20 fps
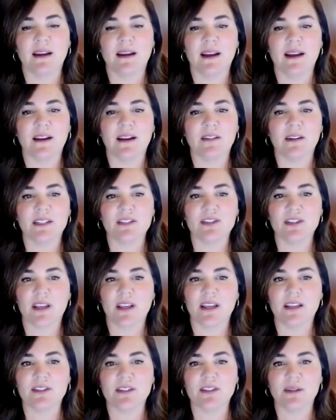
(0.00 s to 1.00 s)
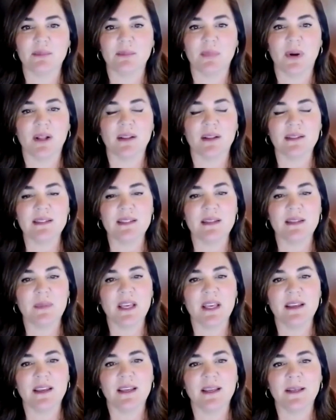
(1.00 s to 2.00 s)
higher education
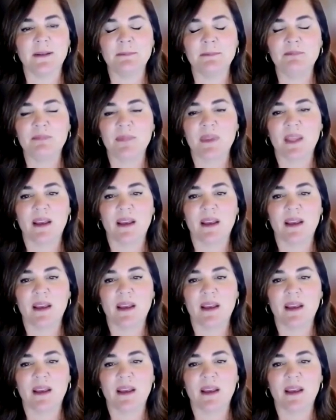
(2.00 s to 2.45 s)
policymaking.